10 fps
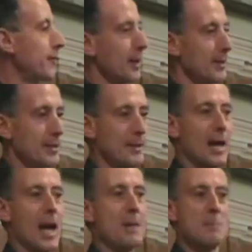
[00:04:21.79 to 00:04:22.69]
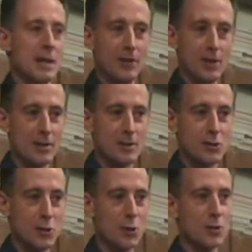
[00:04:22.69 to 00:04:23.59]
Front came many of the
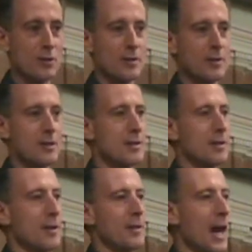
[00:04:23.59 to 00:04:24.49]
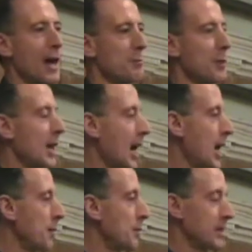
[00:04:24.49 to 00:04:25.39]
institutions that
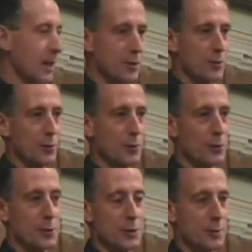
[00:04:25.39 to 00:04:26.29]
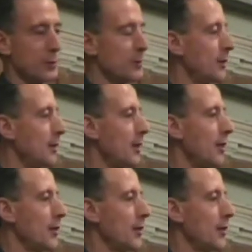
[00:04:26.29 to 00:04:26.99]
became central to